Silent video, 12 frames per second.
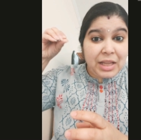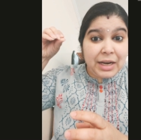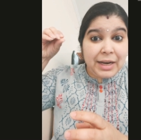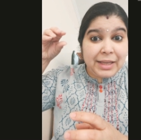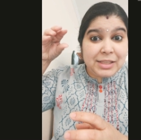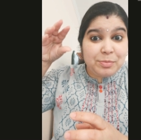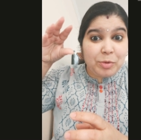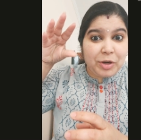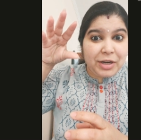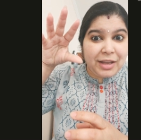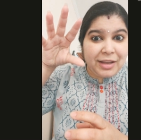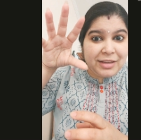like a
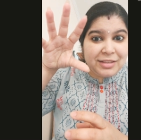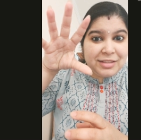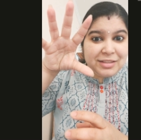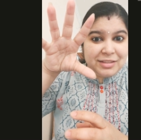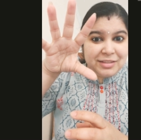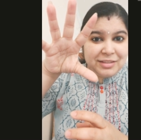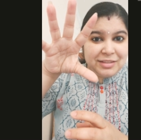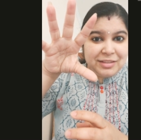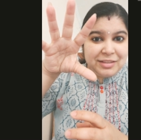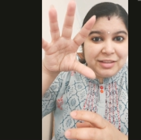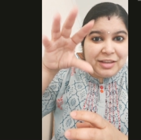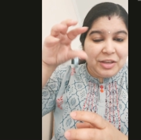spotlight.
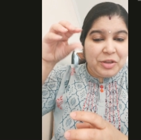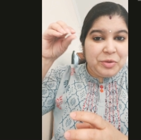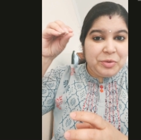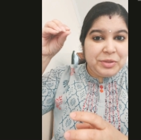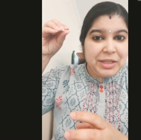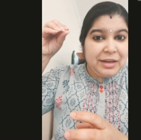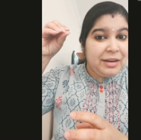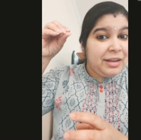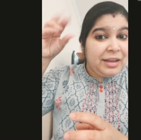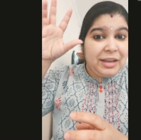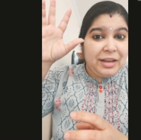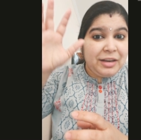You know that
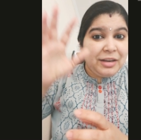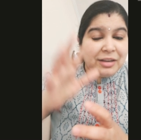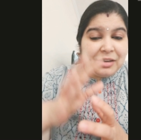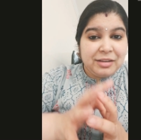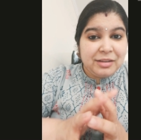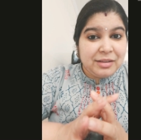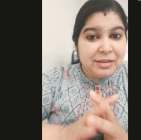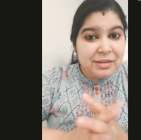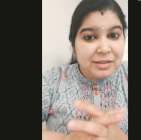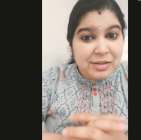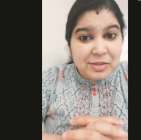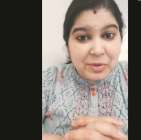in
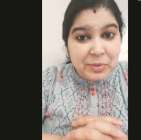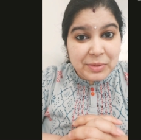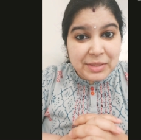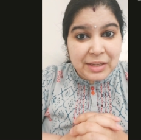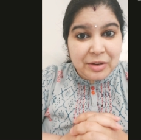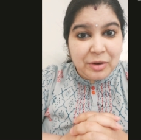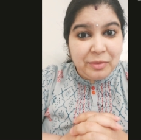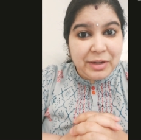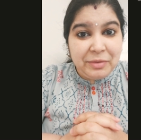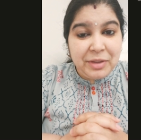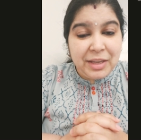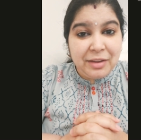schools and all,
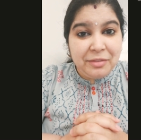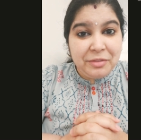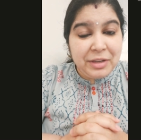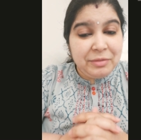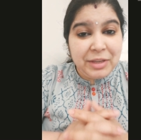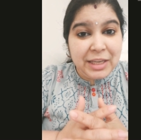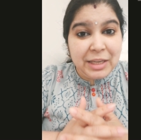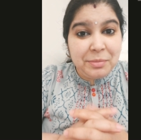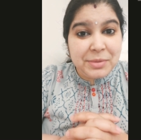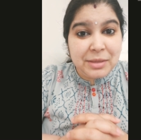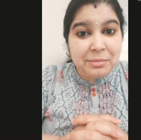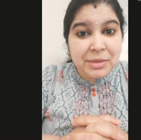when we keep
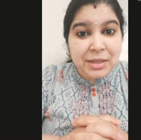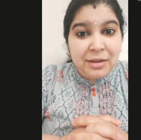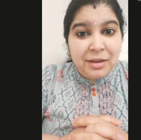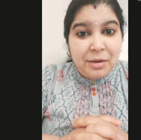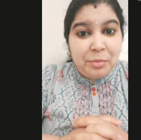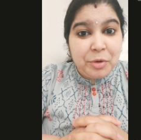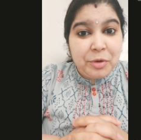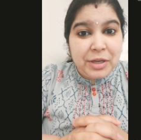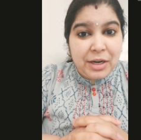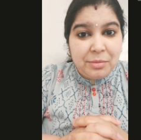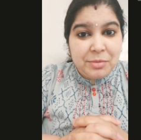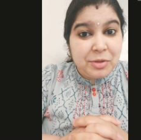some
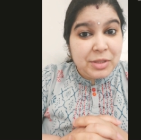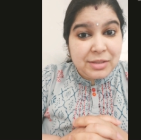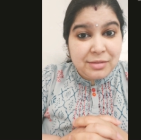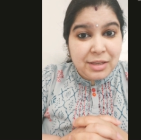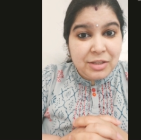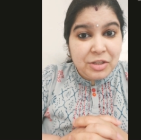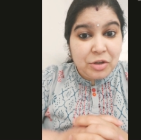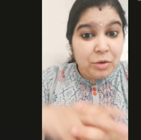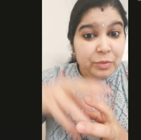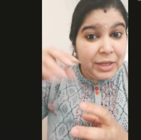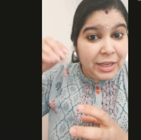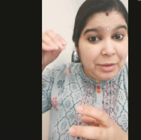programs on the stage and all,
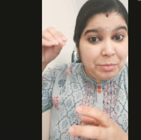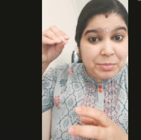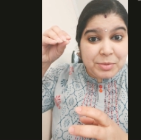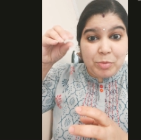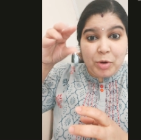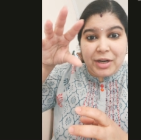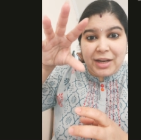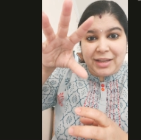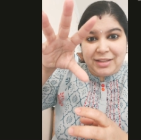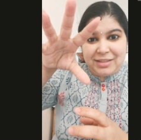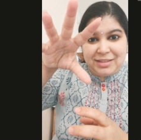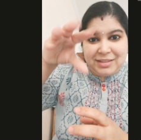we keep
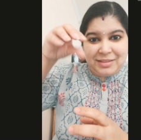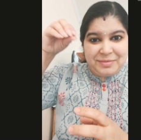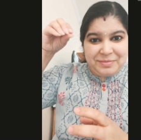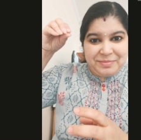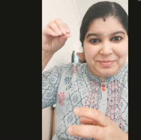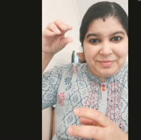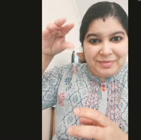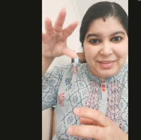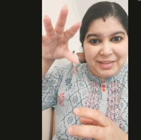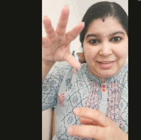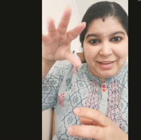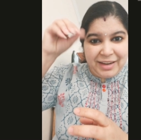spotlights,
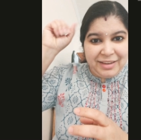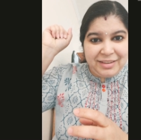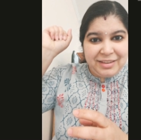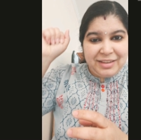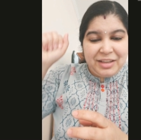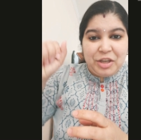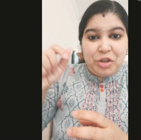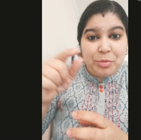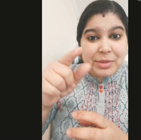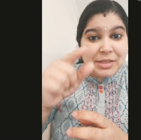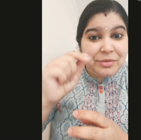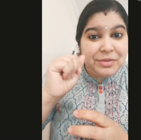right? You
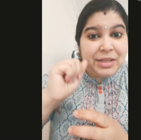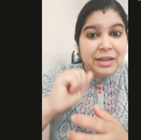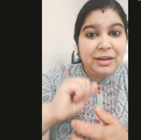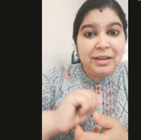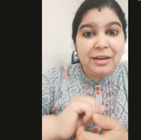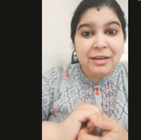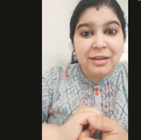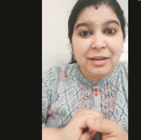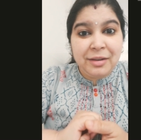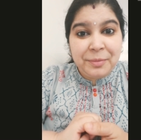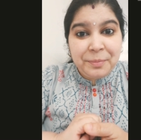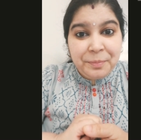must have seen in
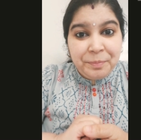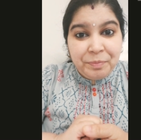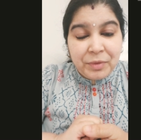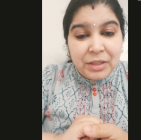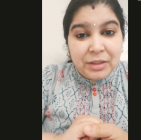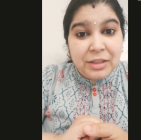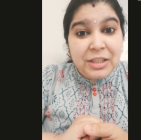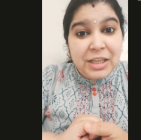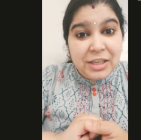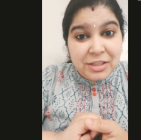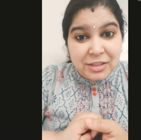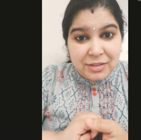the
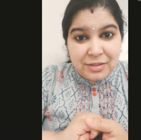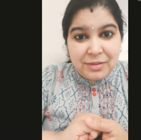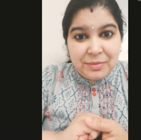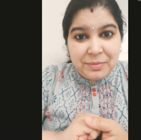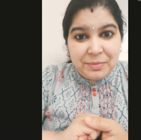theaters.